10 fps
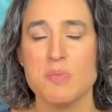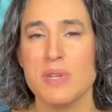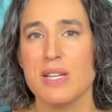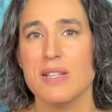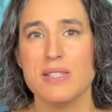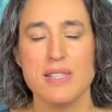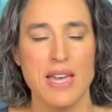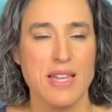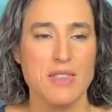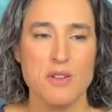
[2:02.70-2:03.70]
because,
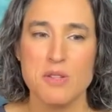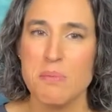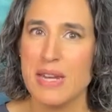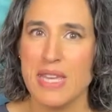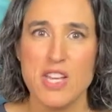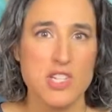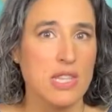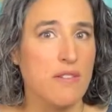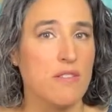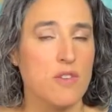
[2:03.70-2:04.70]
again, there is
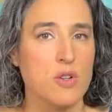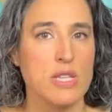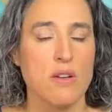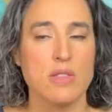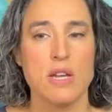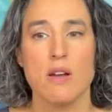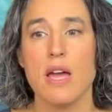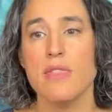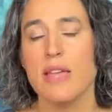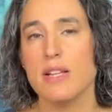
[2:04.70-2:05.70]
medication-loving folks out there,
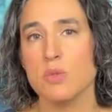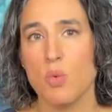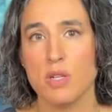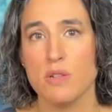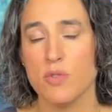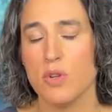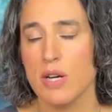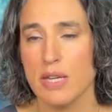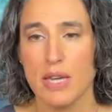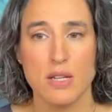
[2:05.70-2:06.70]
and that's wonderful.
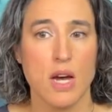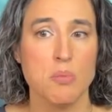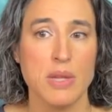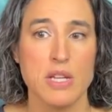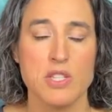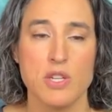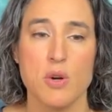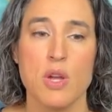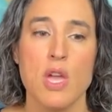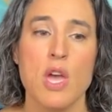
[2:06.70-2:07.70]
Again, God bless you.
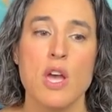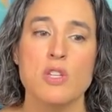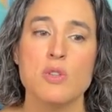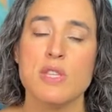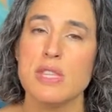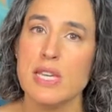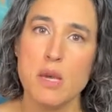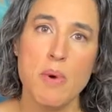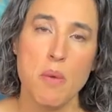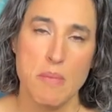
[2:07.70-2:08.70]
So the thing
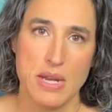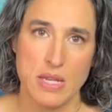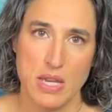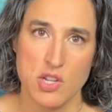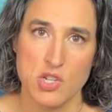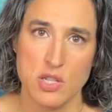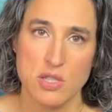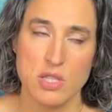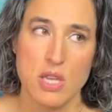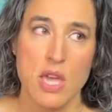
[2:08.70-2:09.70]
about
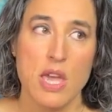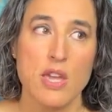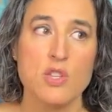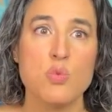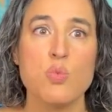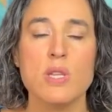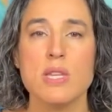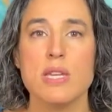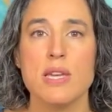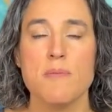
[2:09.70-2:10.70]
medications is
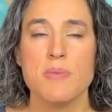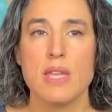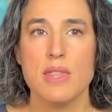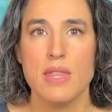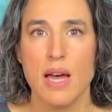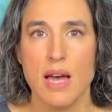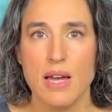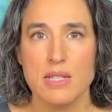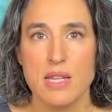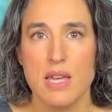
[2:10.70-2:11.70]
really that